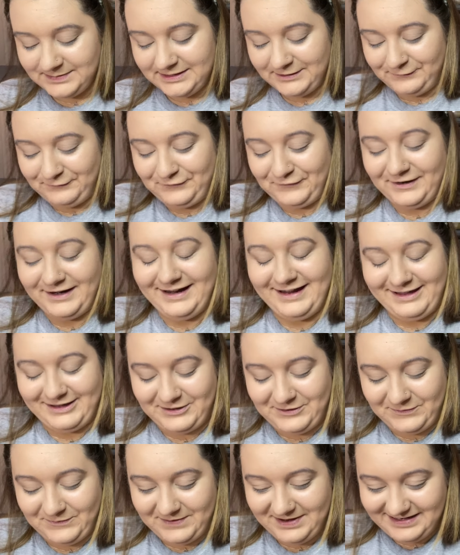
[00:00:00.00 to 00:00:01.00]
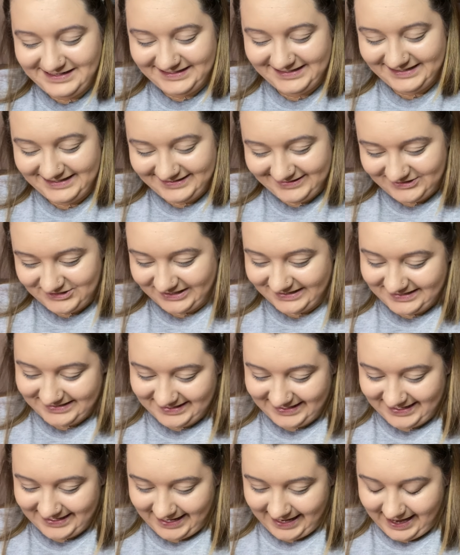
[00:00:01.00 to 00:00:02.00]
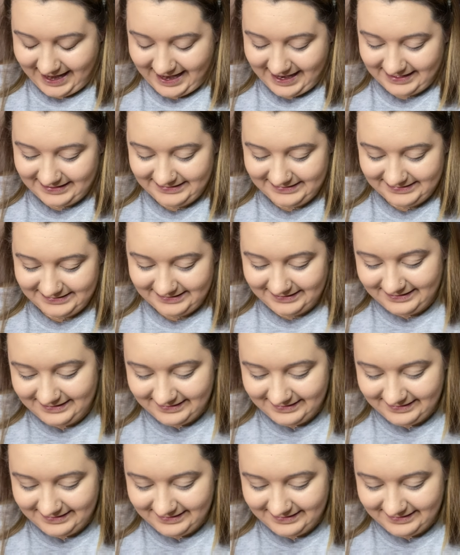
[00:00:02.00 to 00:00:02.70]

different courses just in case.